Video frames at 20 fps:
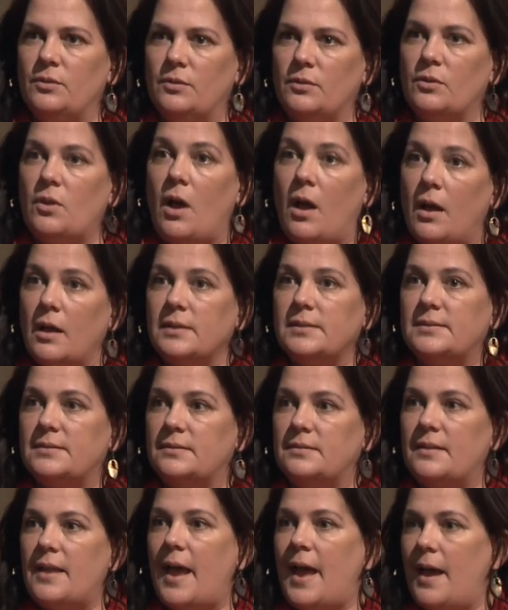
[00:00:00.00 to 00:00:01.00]
laws
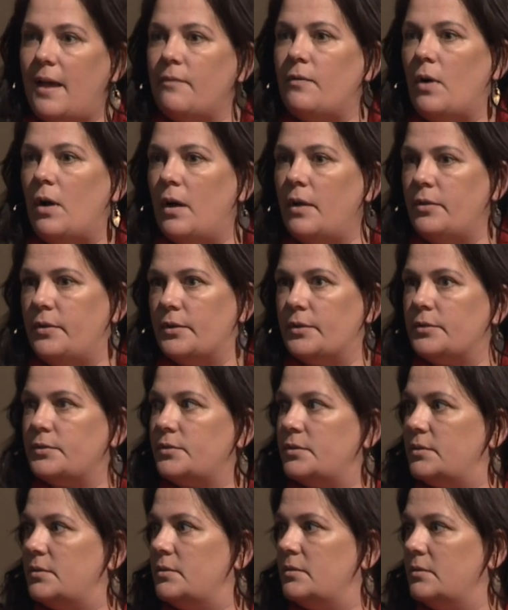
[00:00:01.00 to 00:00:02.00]
have
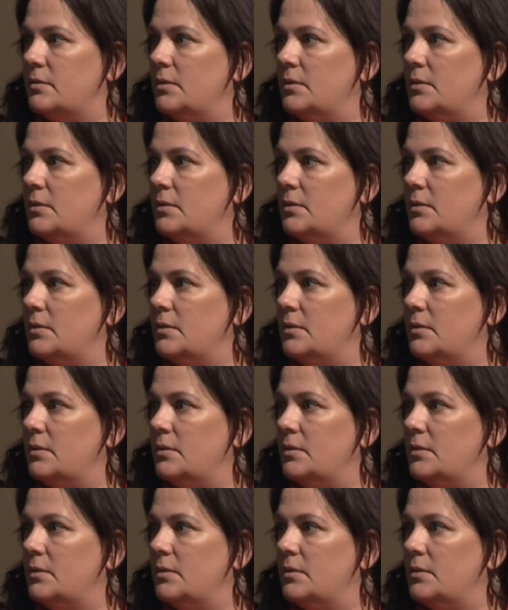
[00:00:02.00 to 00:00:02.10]
authors.